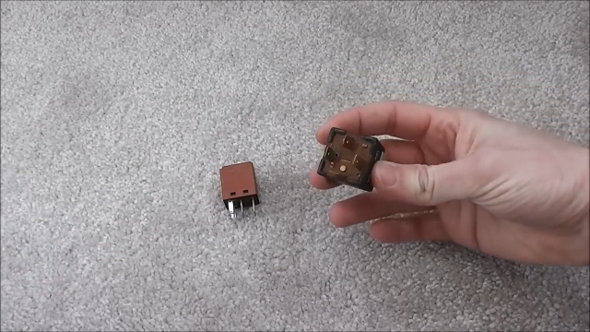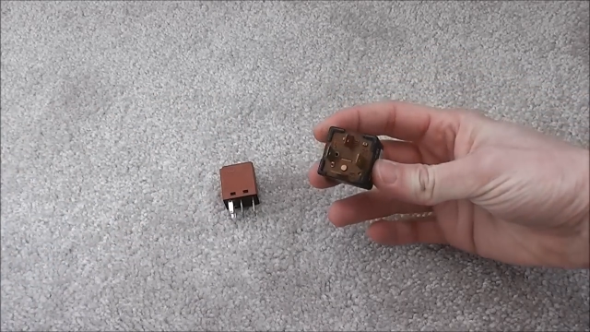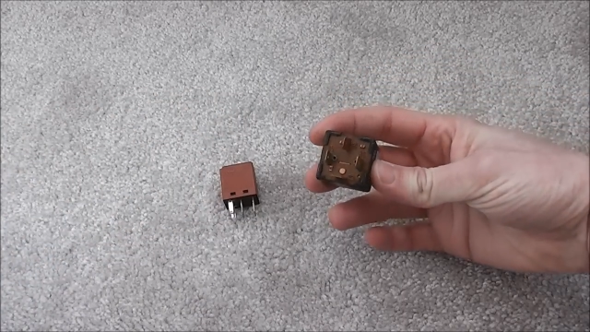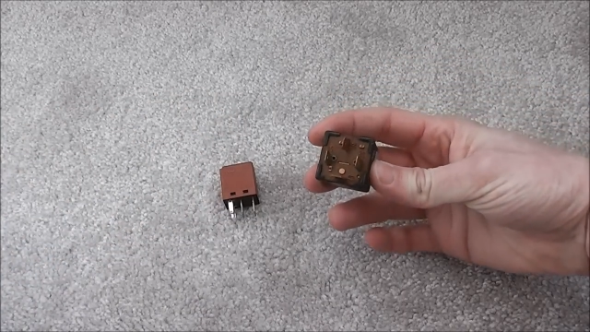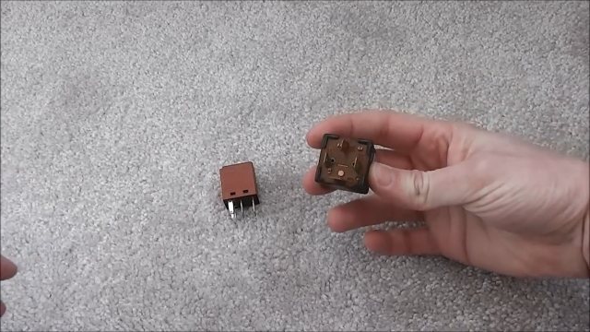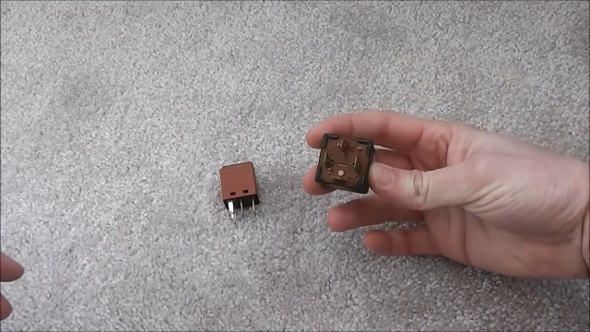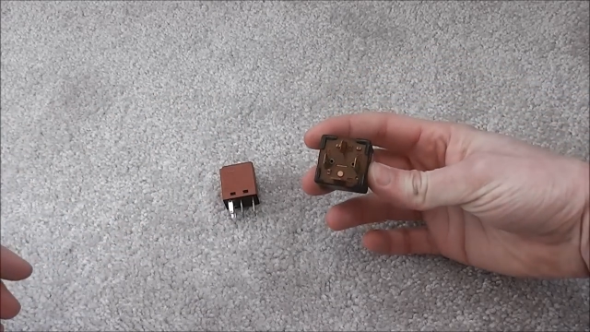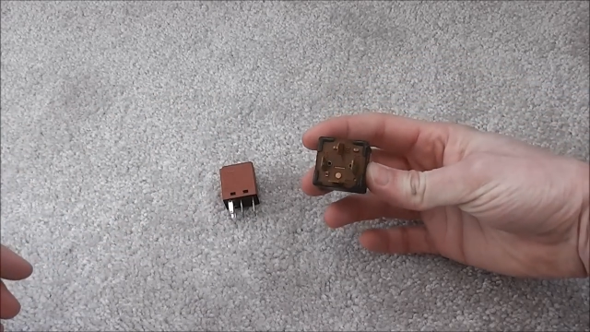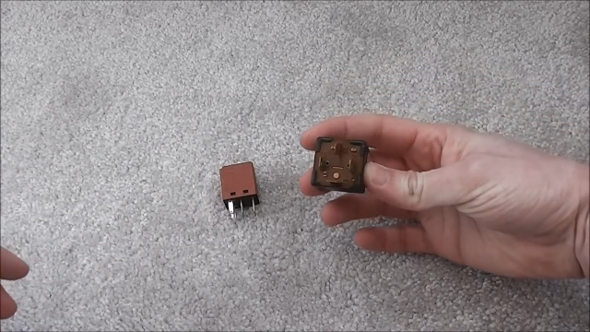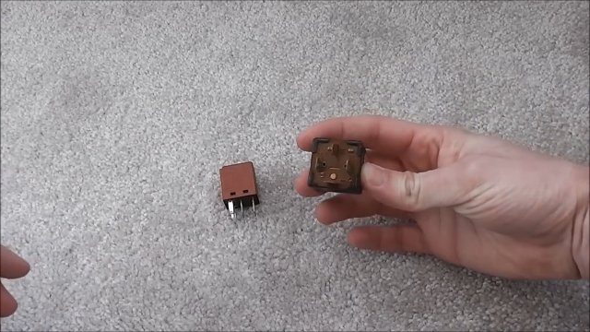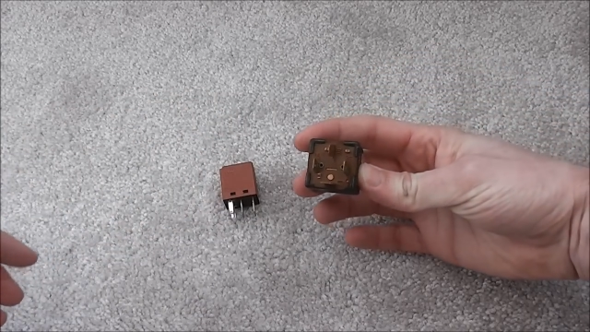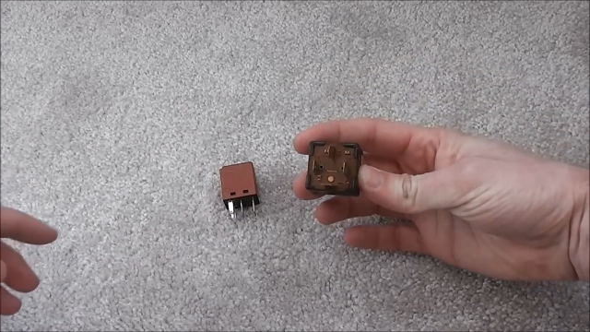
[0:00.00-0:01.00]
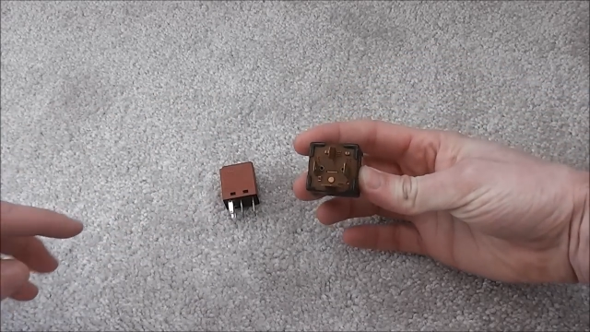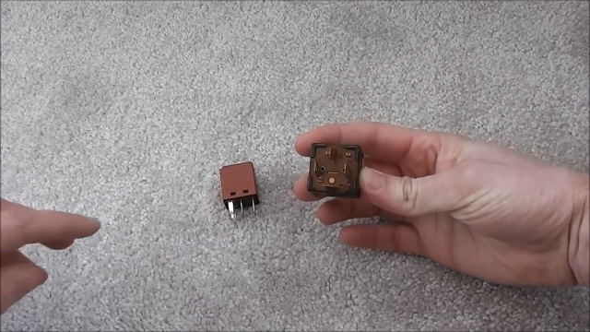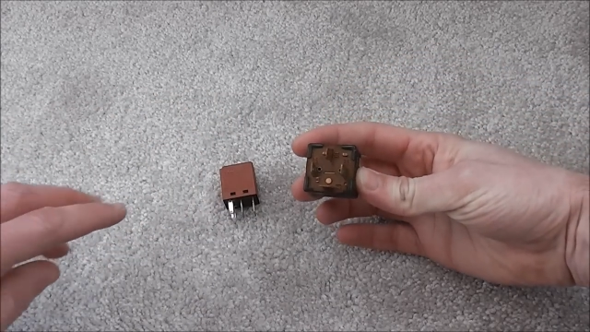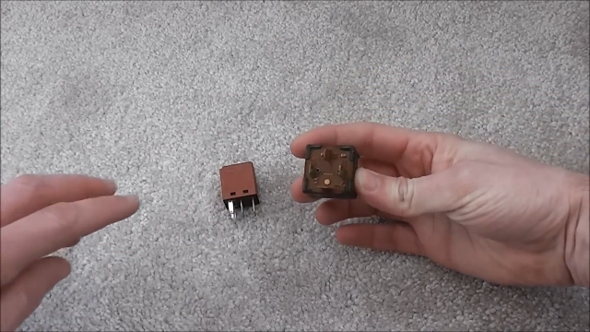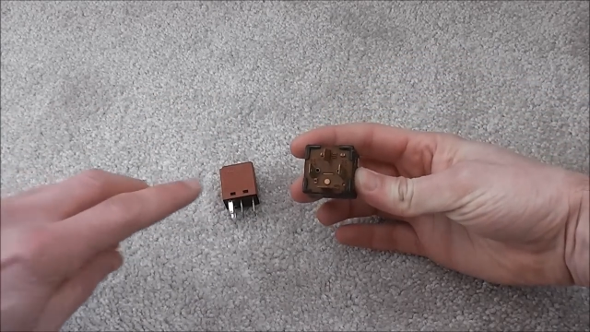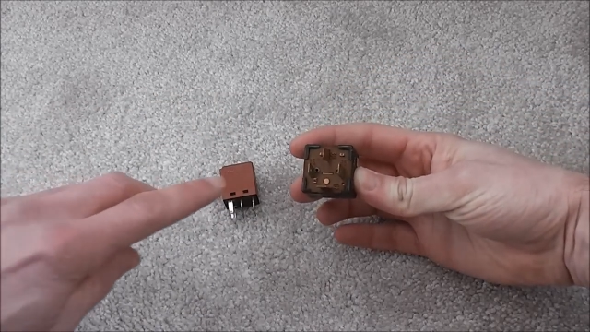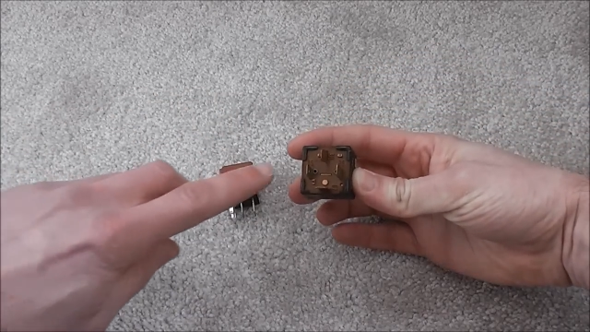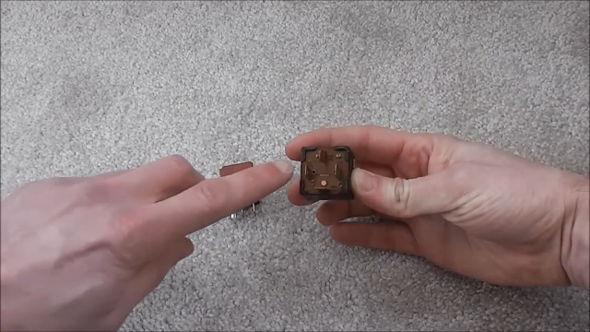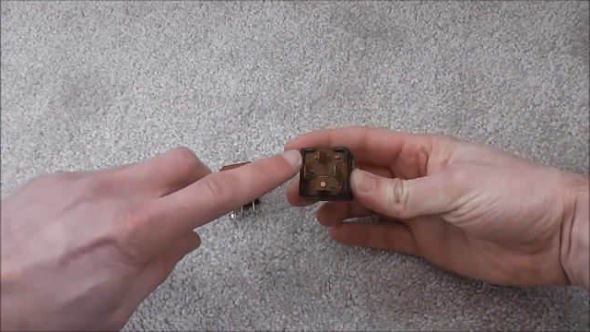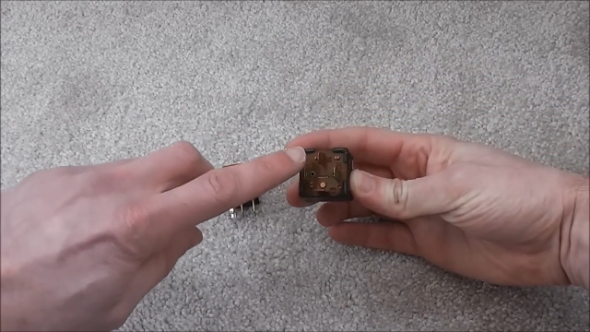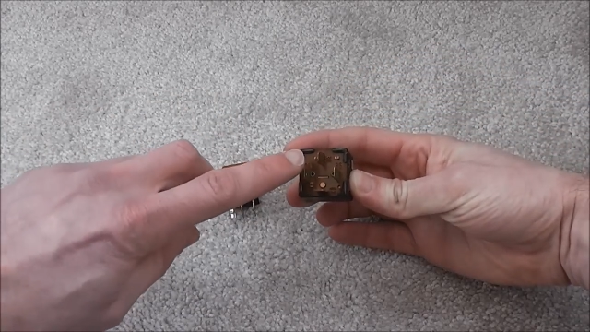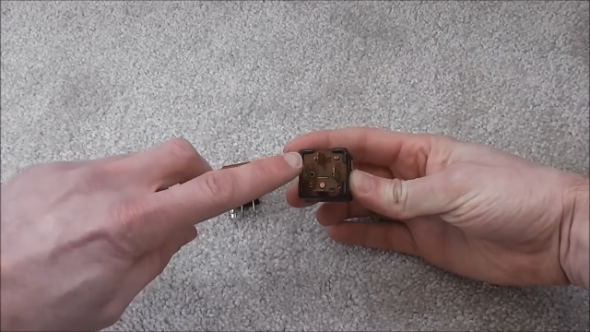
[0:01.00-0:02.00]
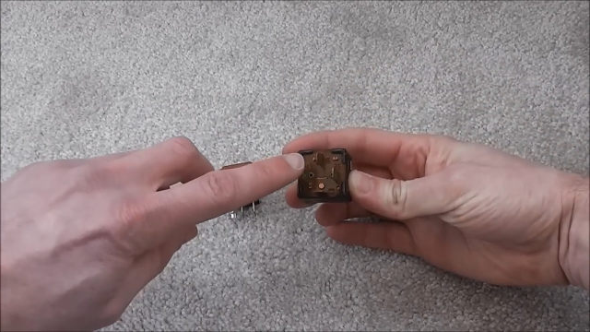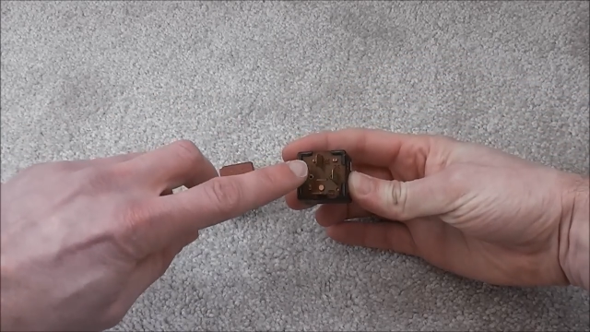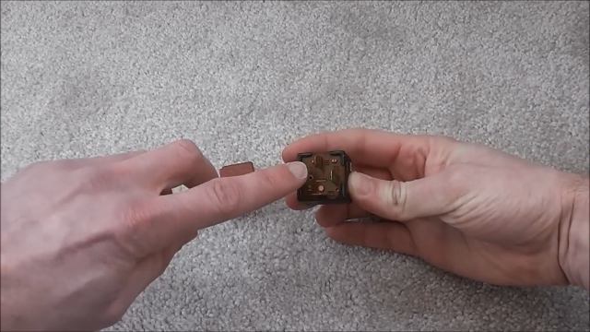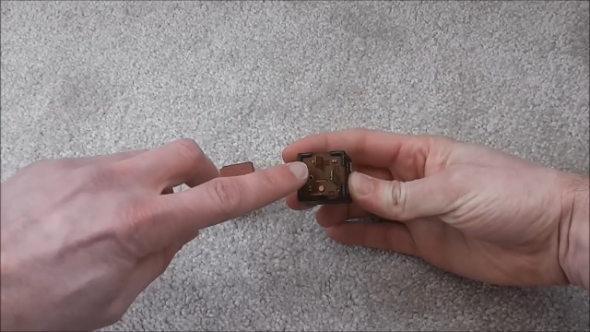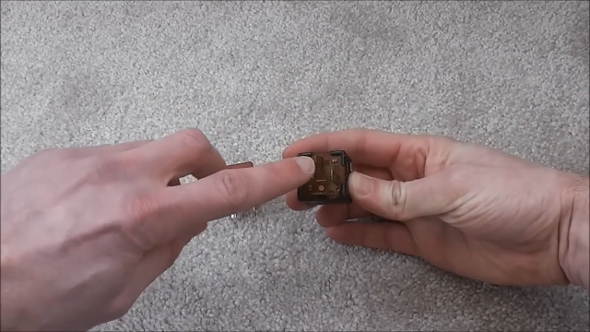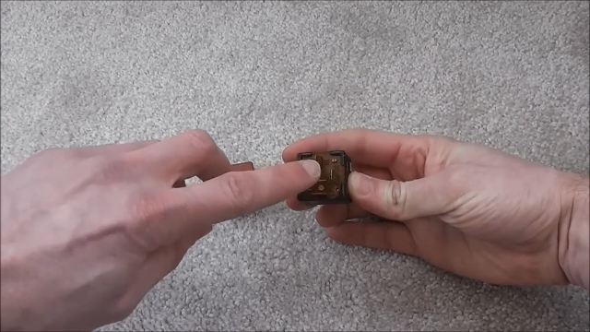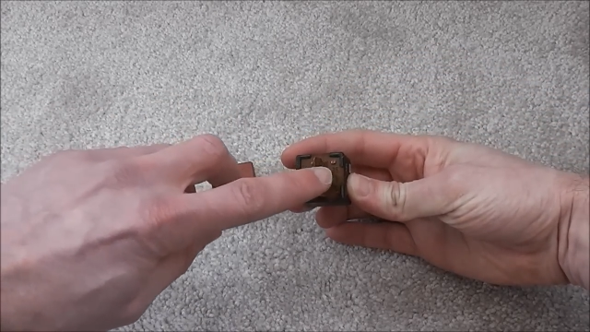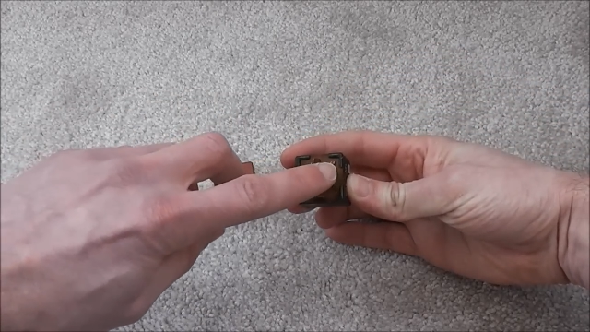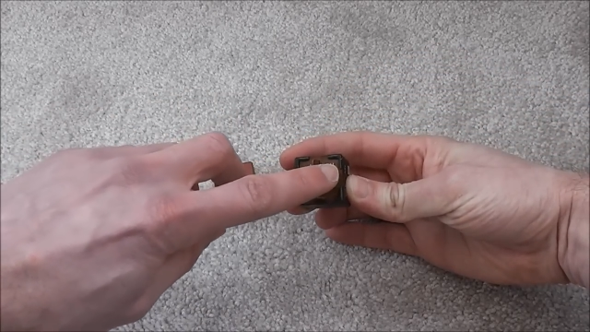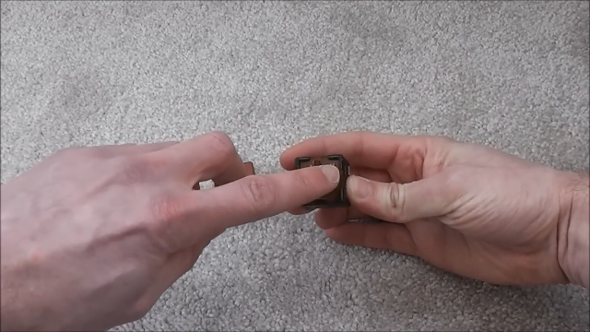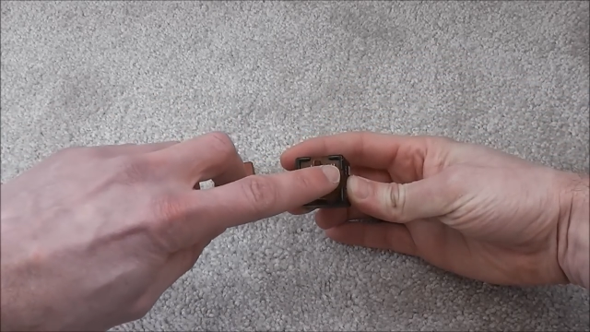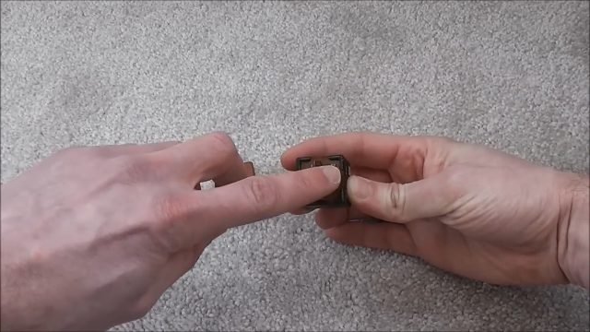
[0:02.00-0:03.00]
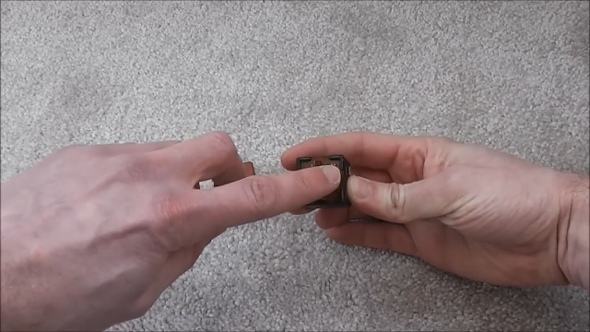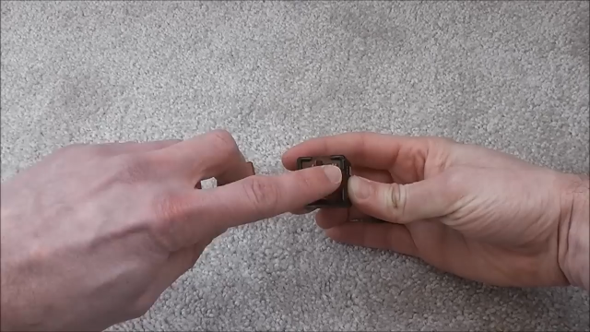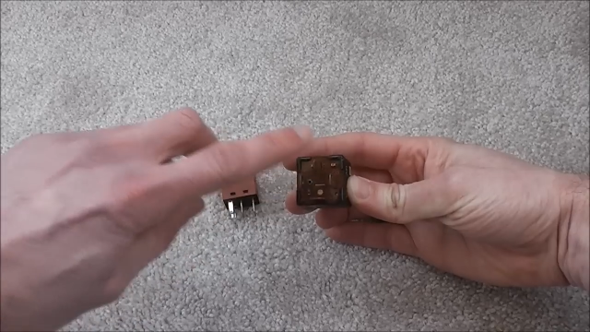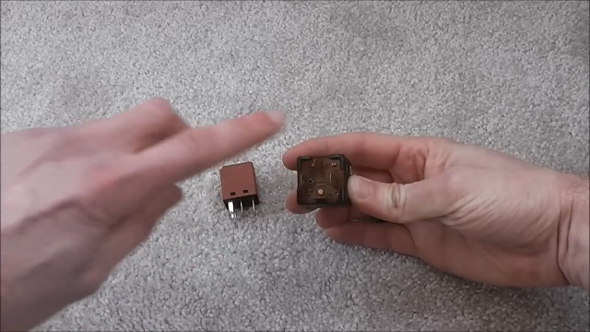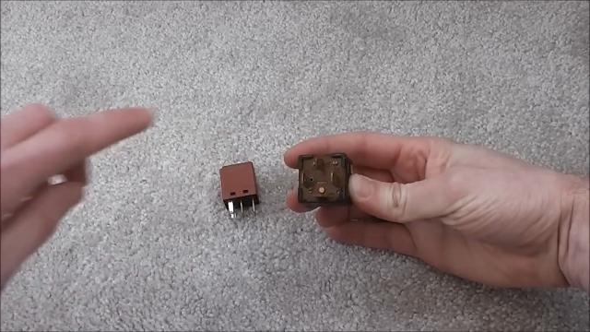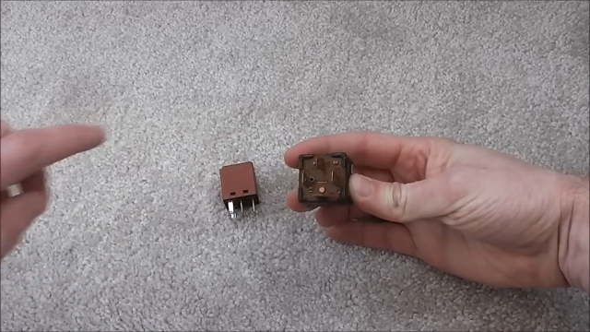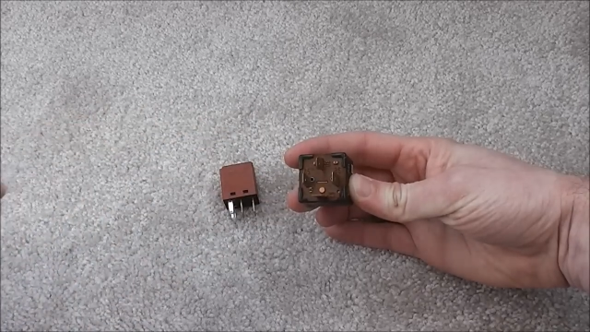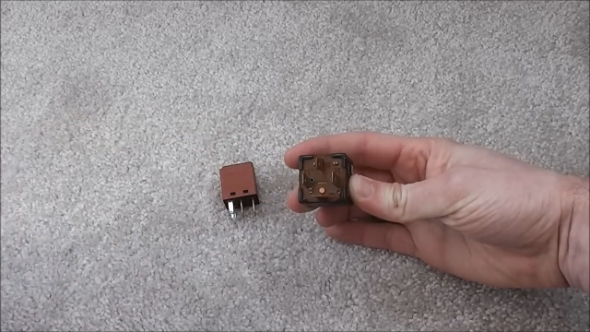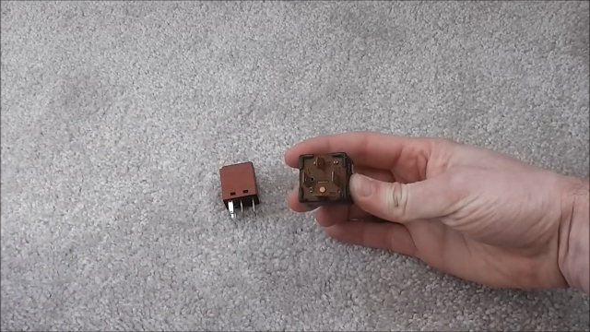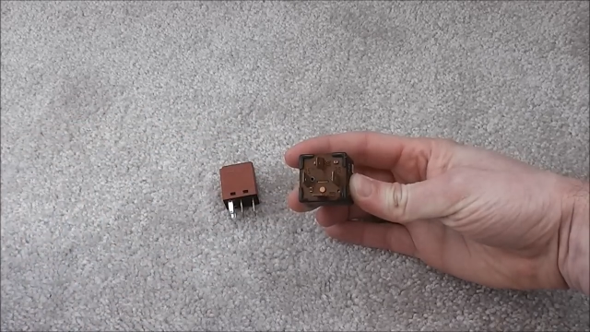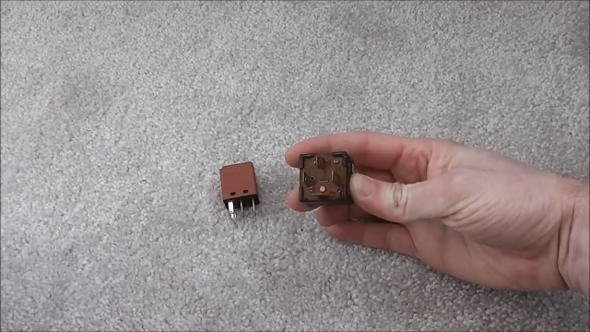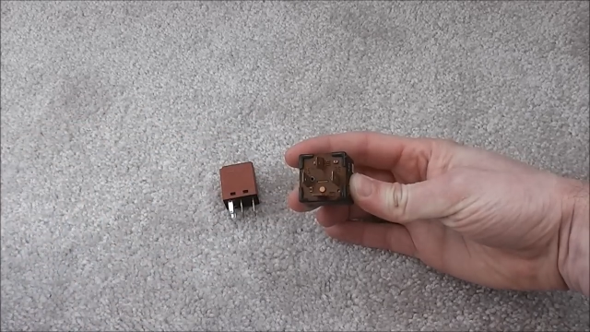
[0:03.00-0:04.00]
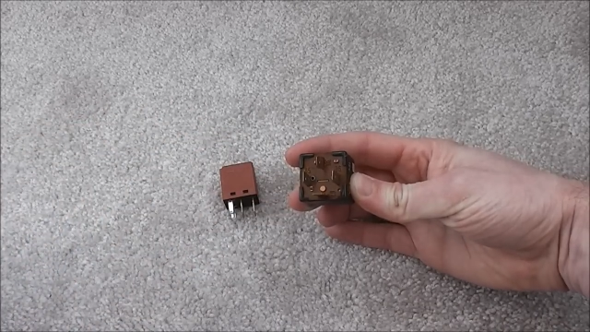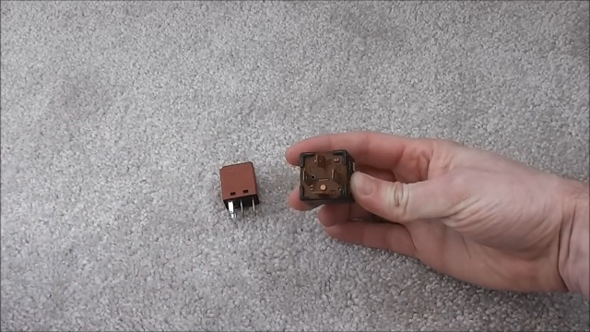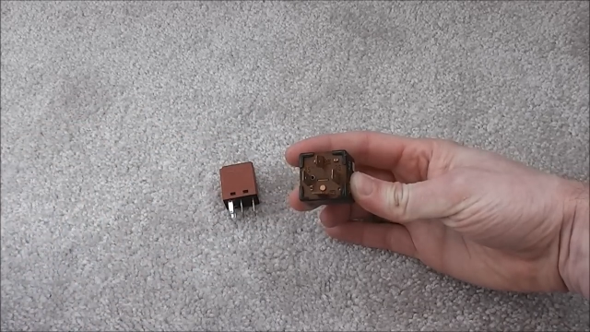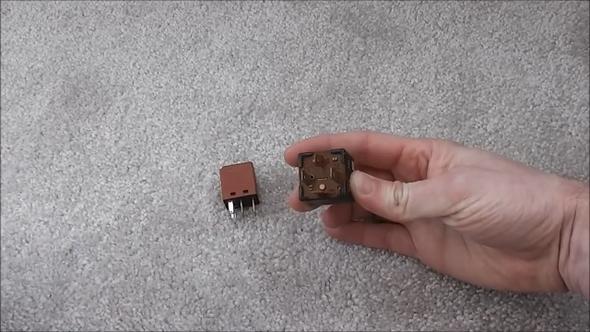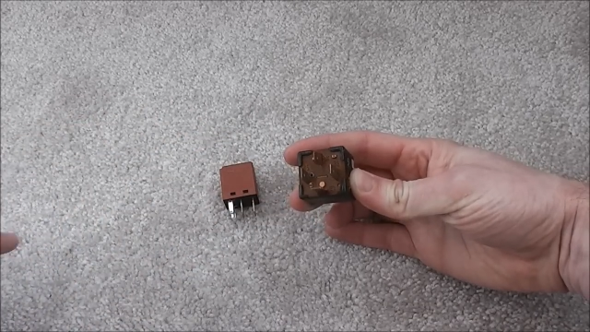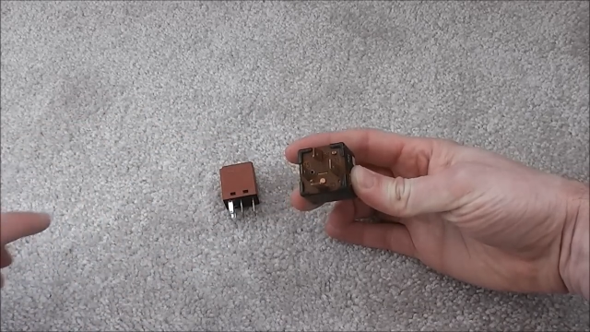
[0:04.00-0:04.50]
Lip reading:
(no speaker visible)